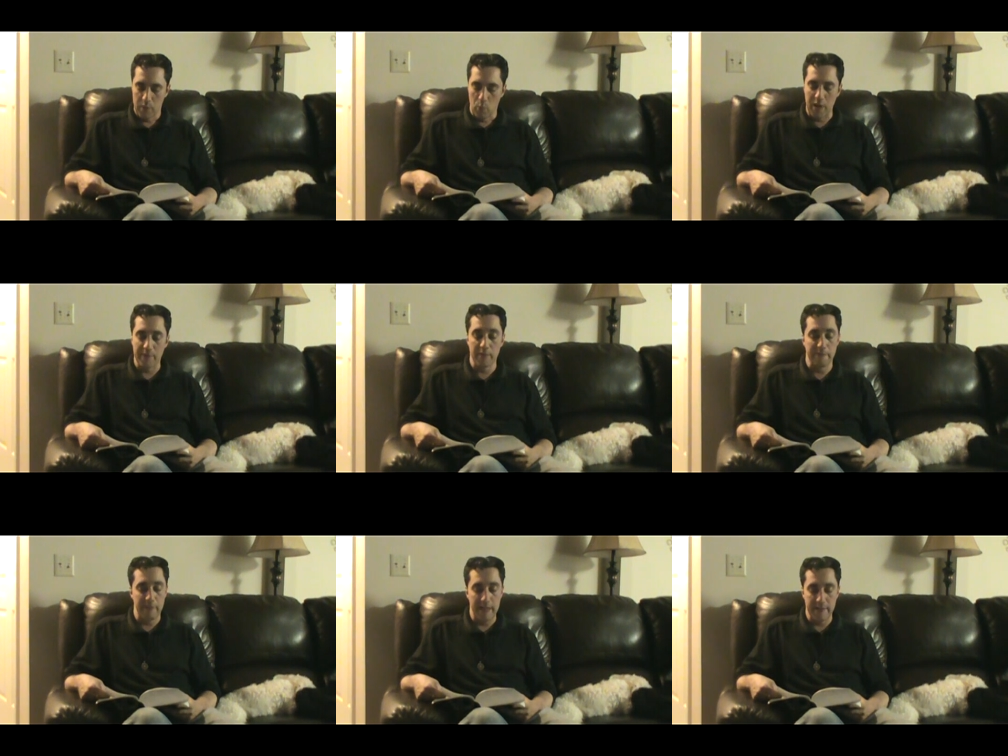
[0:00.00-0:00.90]
Whatever the
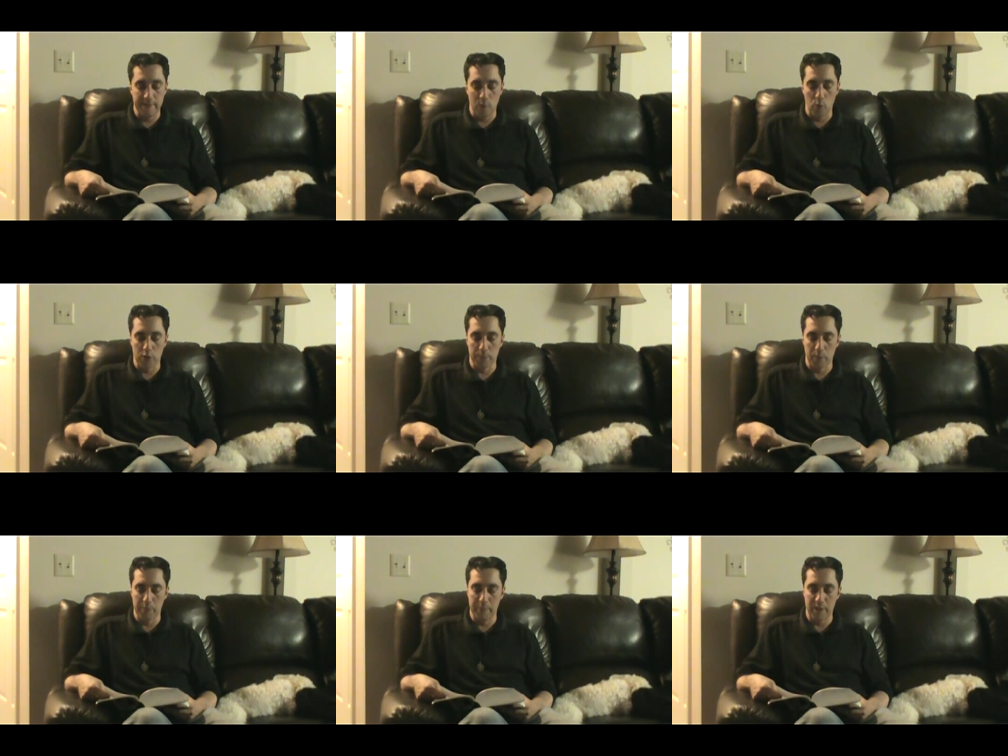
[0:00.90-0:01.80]
faith, if the
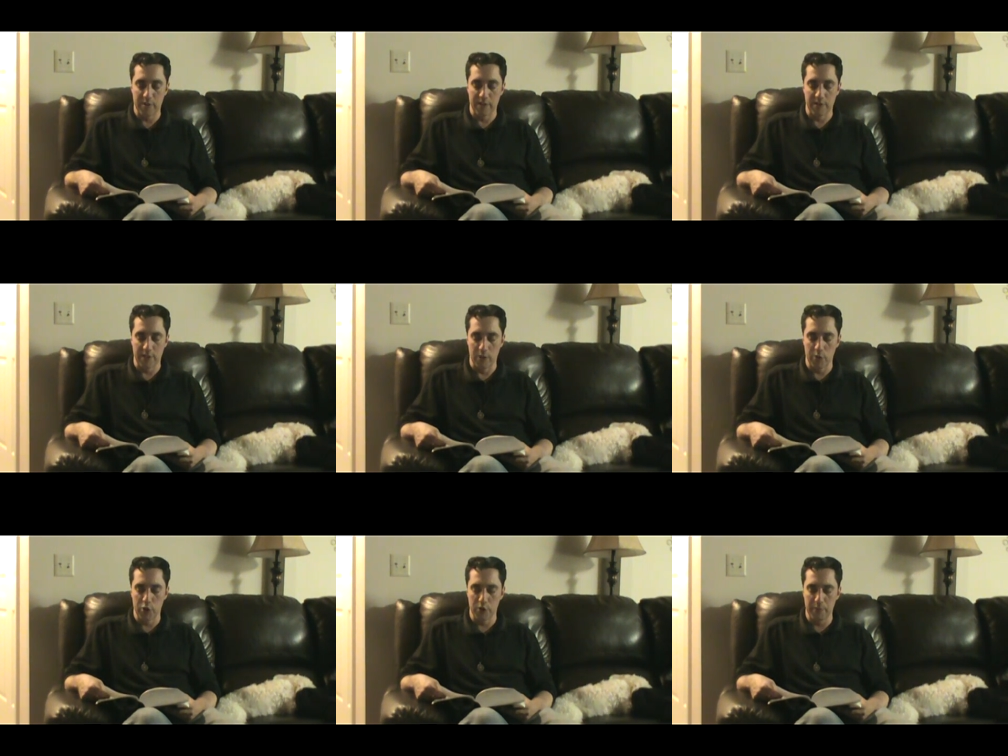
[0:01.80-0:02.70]
worshipper be but sincere,
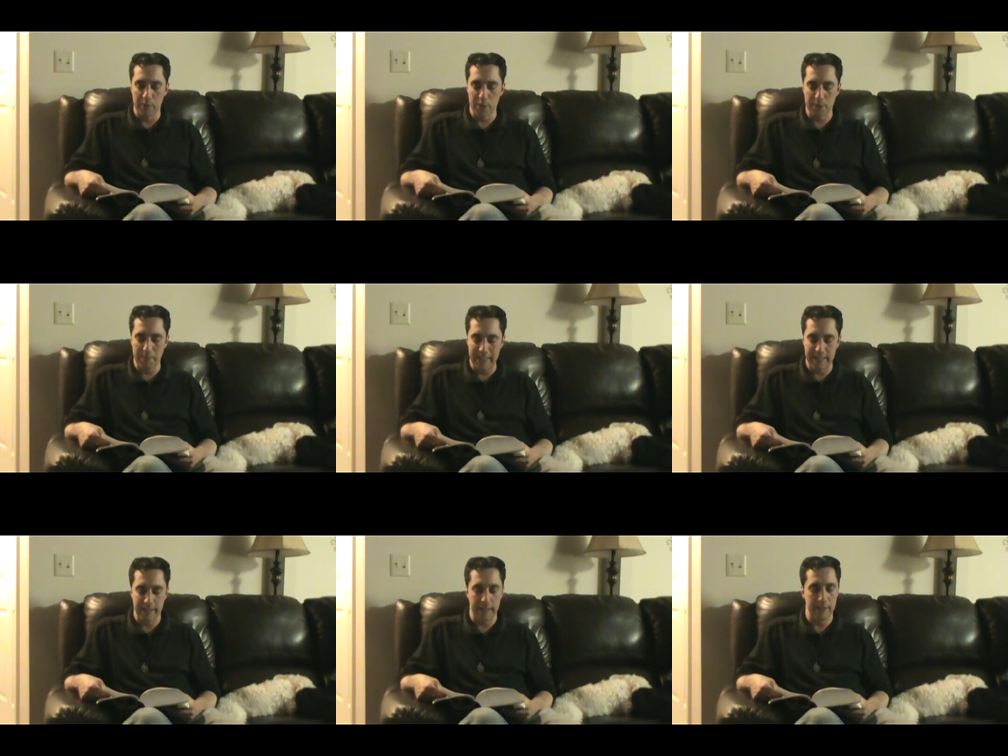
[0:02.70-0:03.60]
it should be
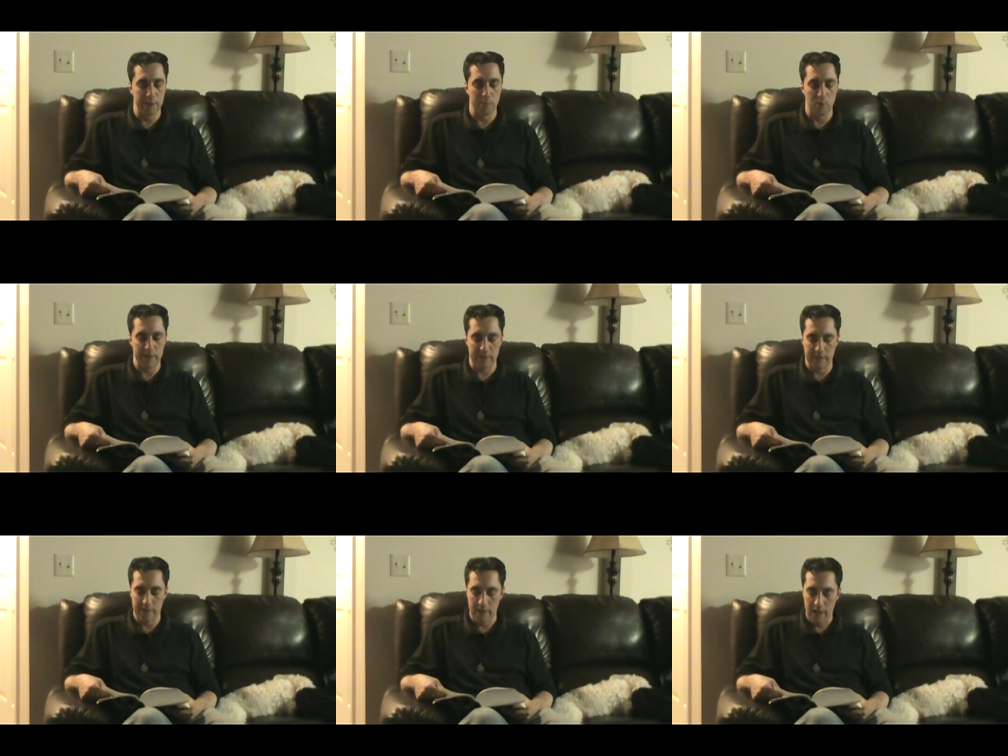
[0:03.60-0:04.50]
respected in his
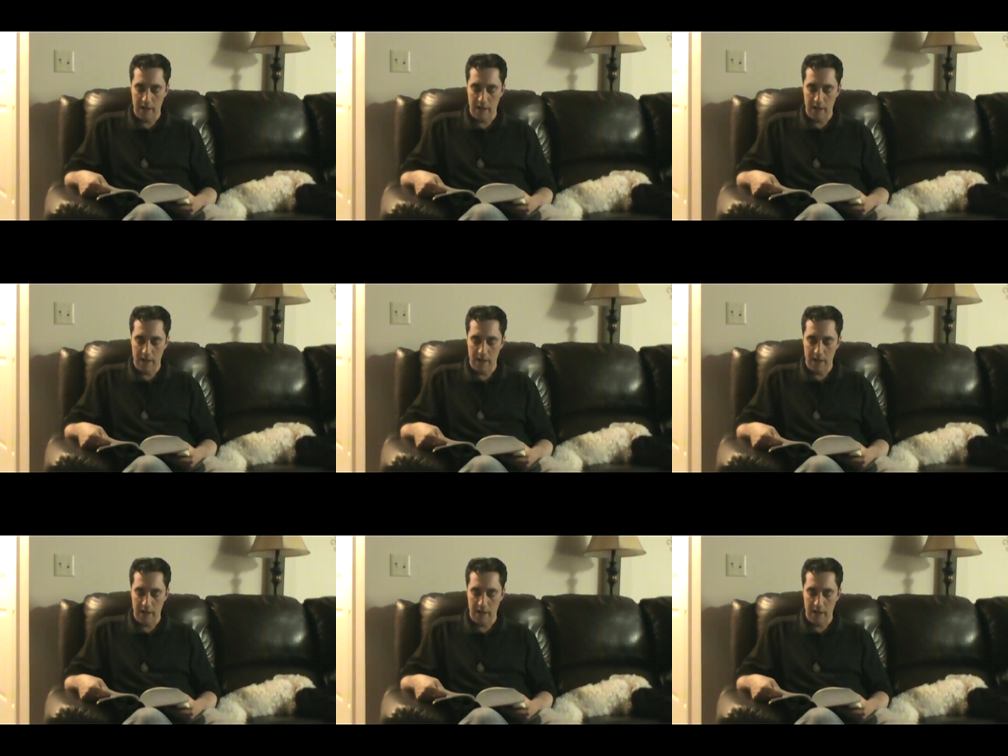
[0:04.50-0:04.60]
presence.